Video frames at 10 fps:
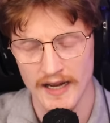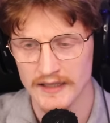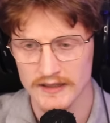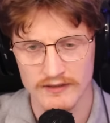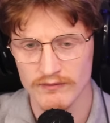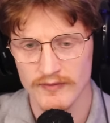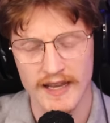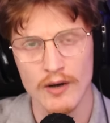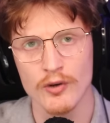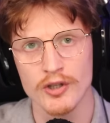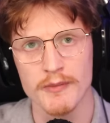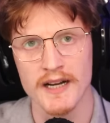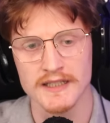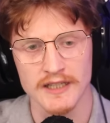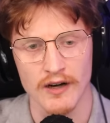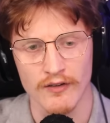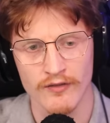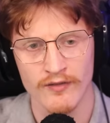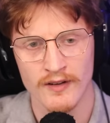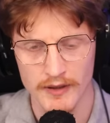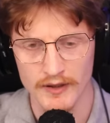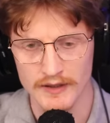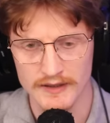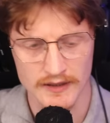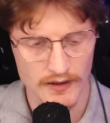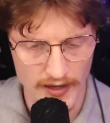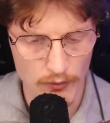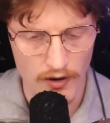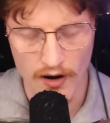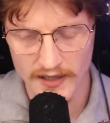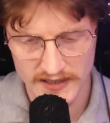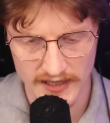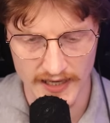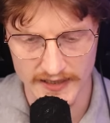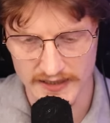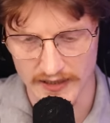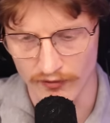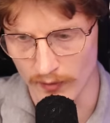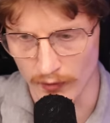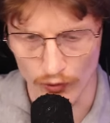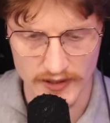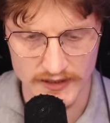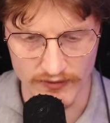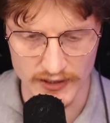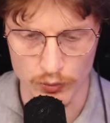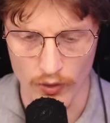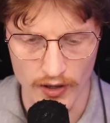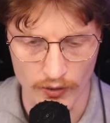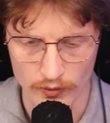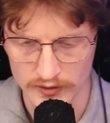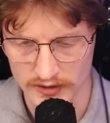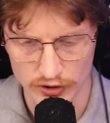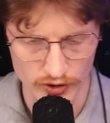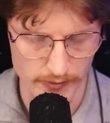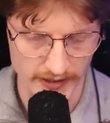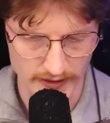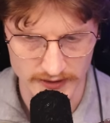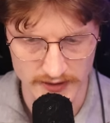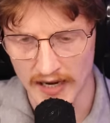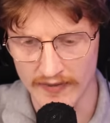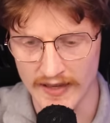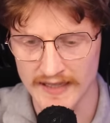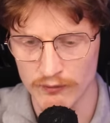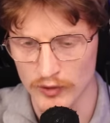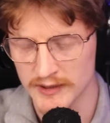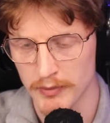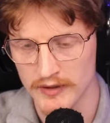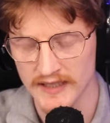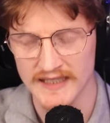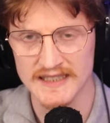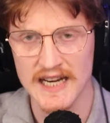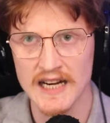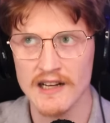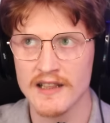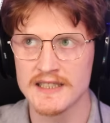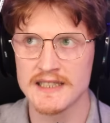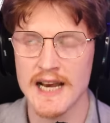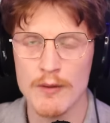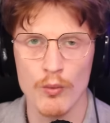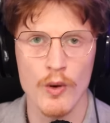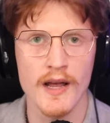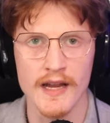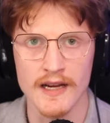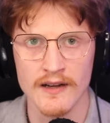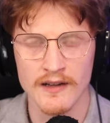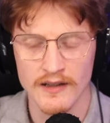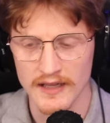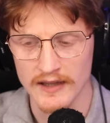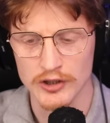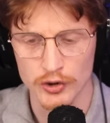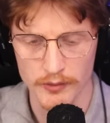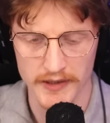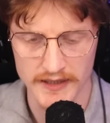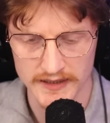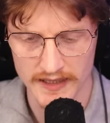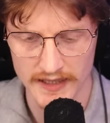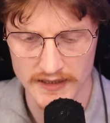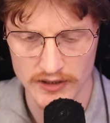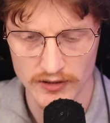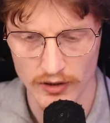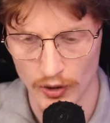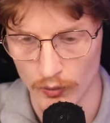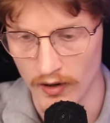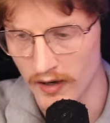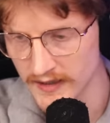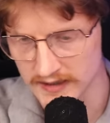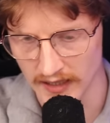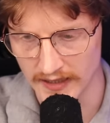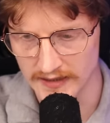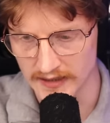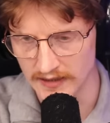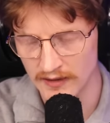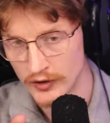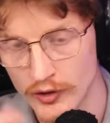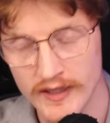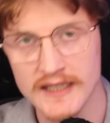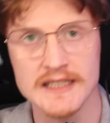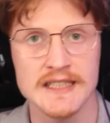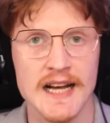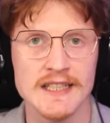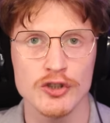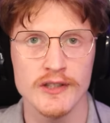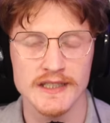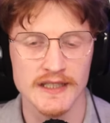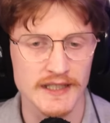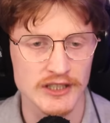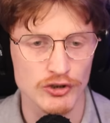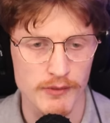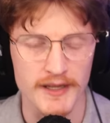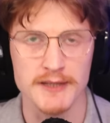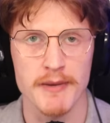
and kill humanity off, because they were isolated from the rest of these wild trimmings and they responded exactly the same way that the trimmings did who were isolated. You need to start treating these trimmings